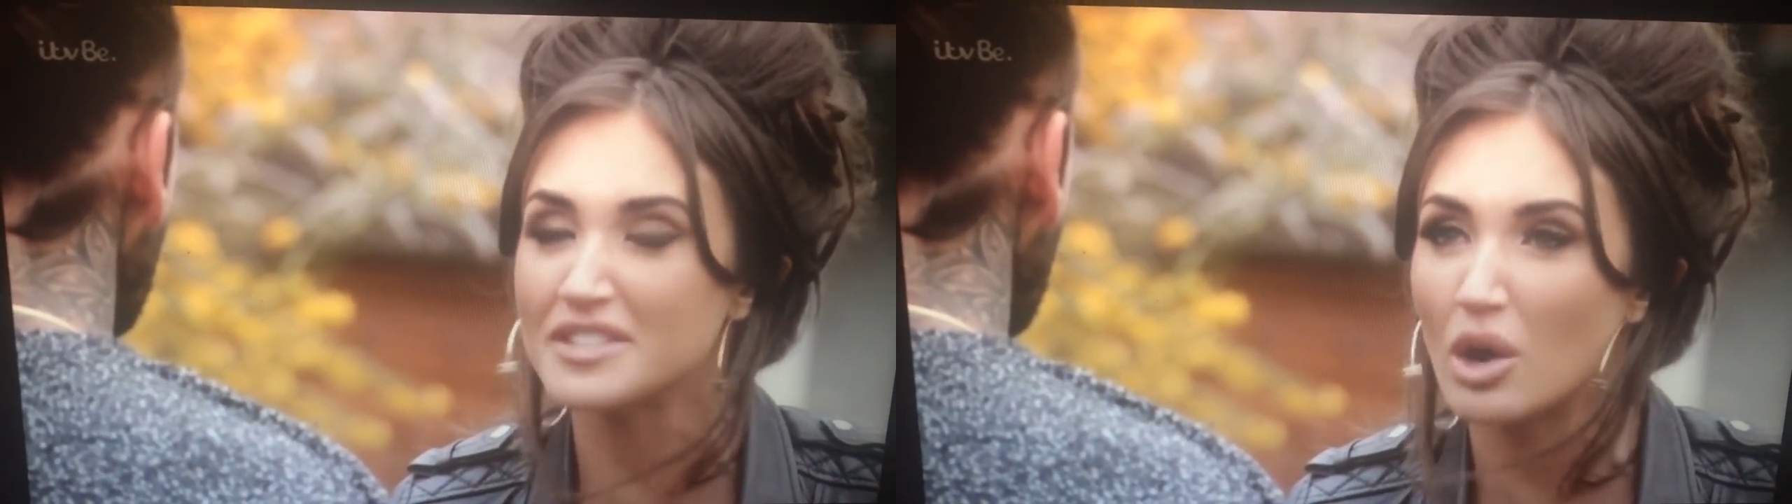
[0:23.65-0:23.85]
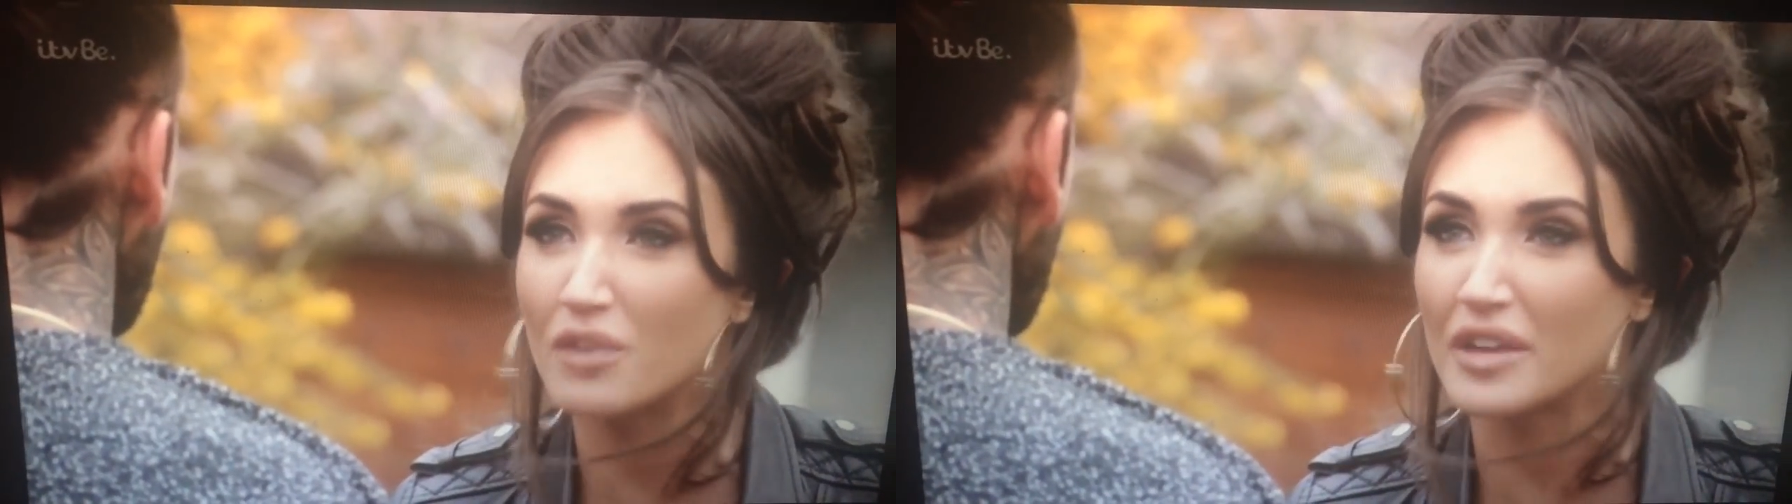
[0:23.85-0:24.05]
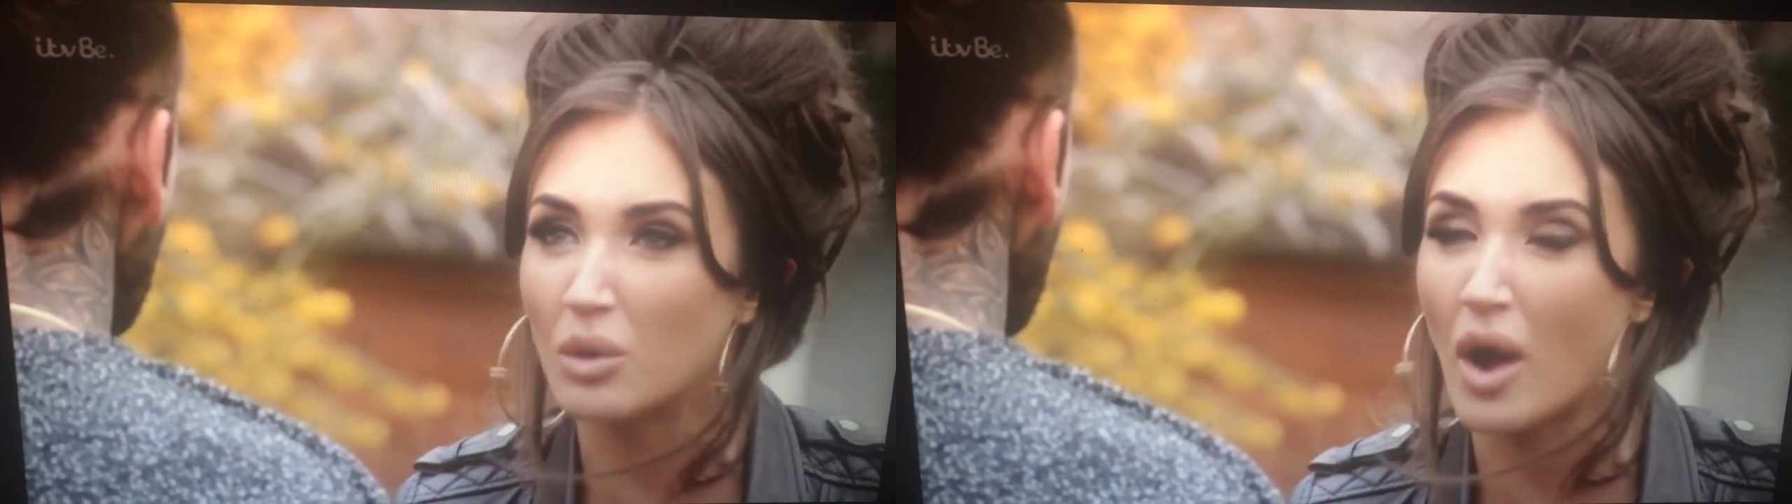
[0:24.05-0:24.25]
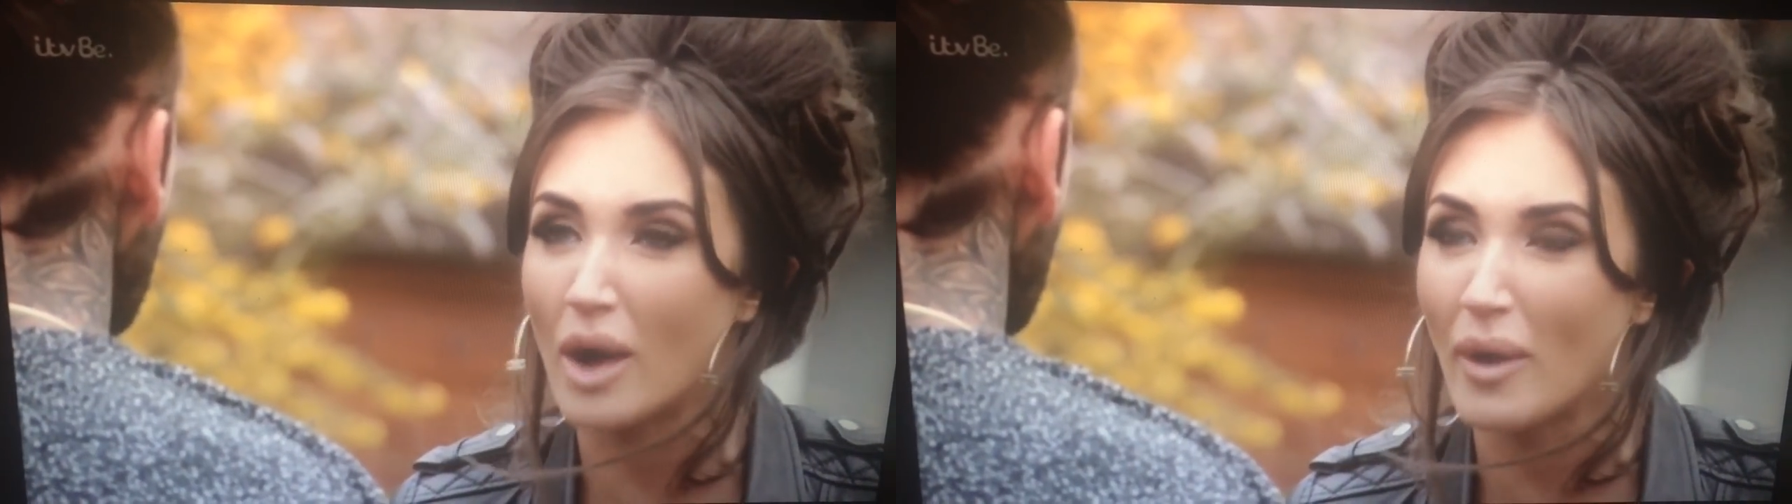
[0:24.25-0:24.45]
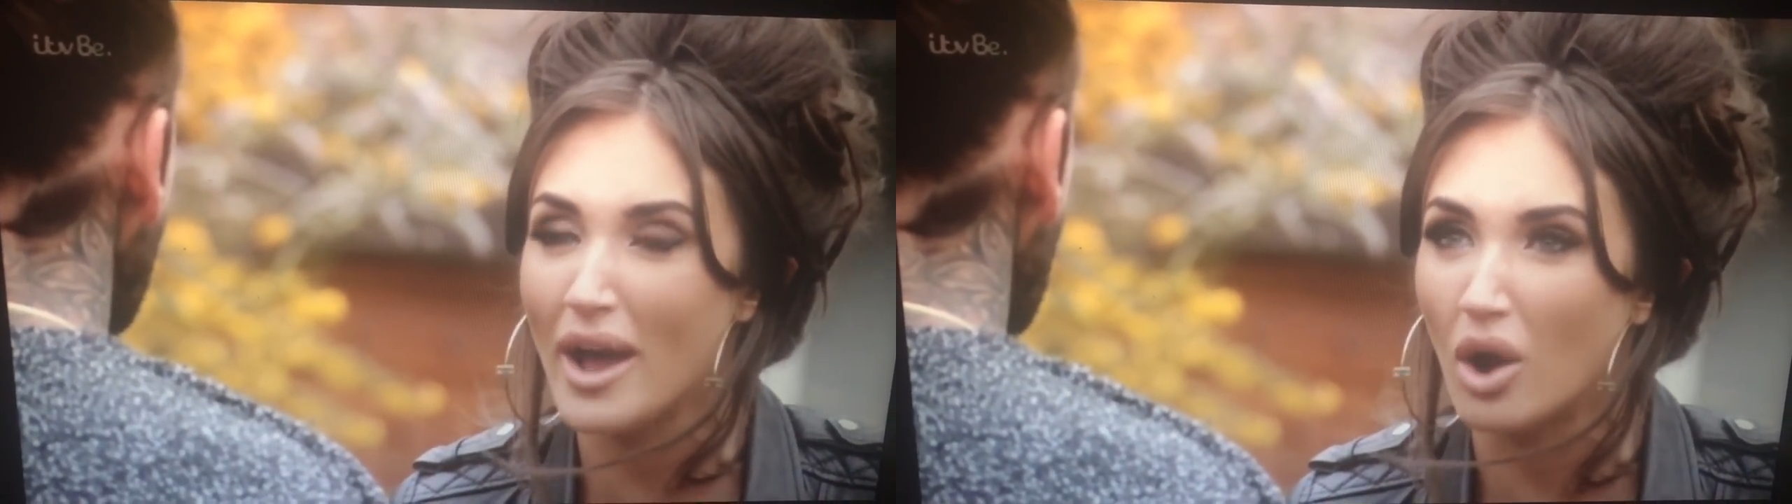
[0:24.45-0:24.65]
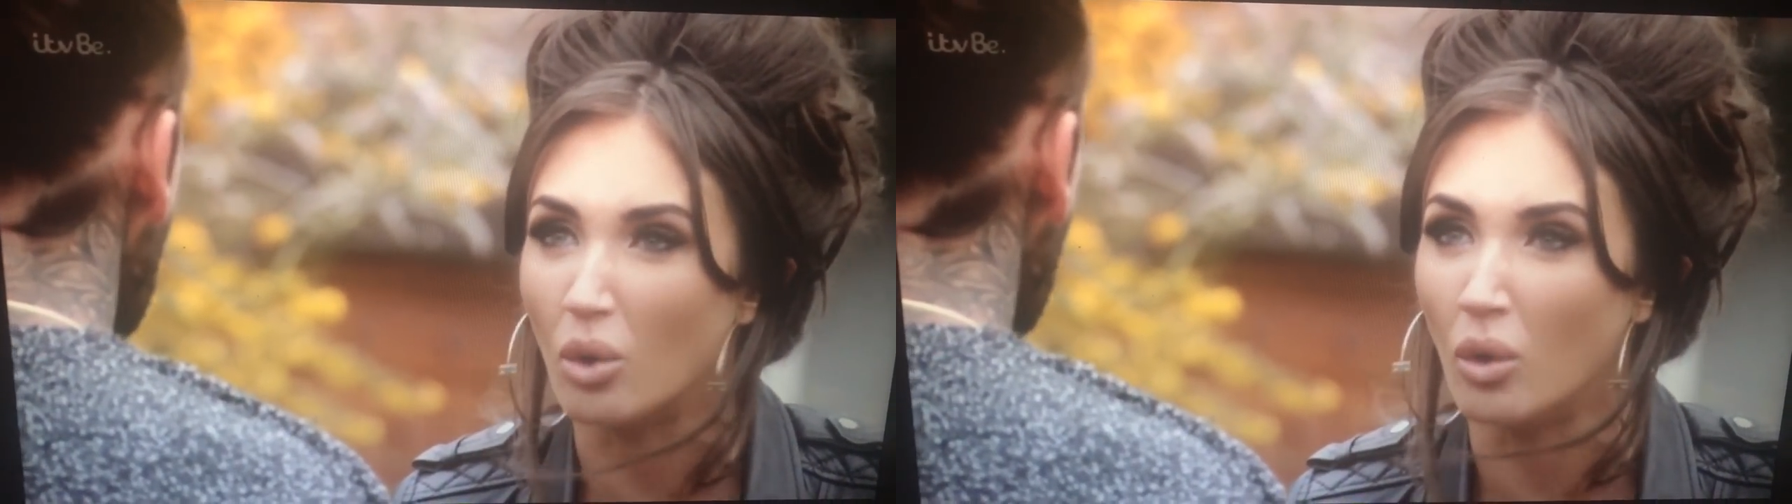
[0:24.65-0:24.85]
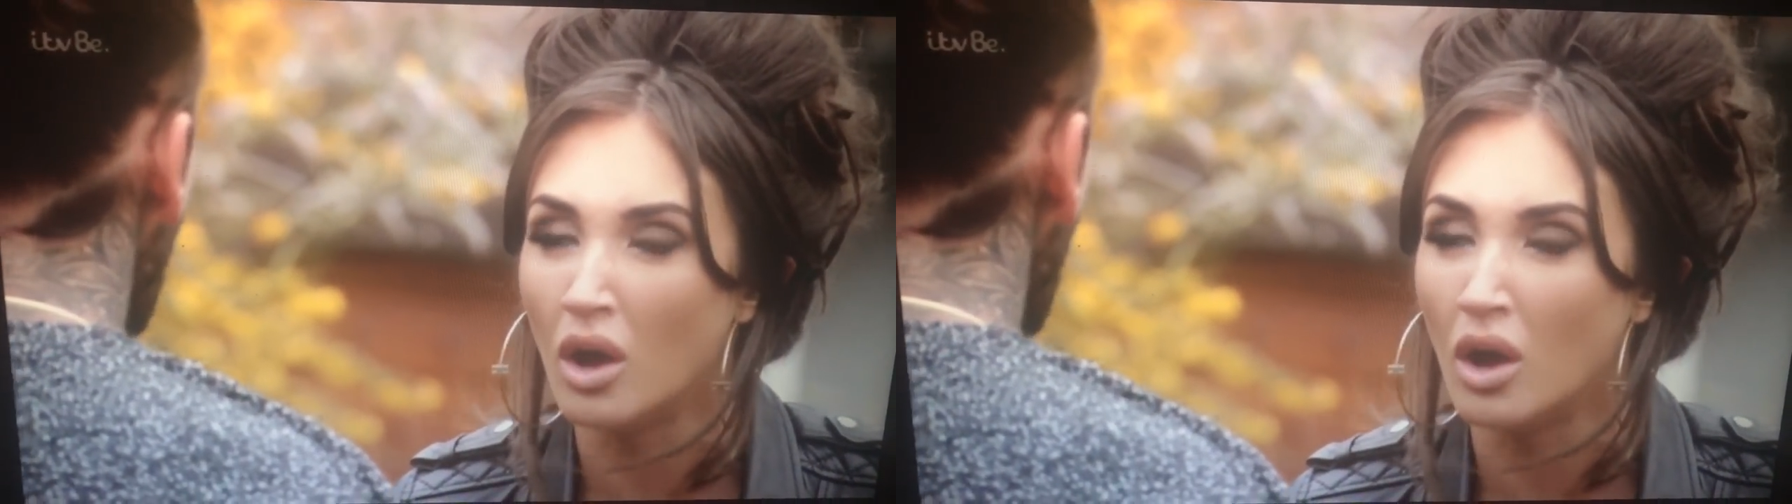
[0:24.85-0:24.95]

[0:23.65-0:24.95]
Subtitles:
dealt with it quite well.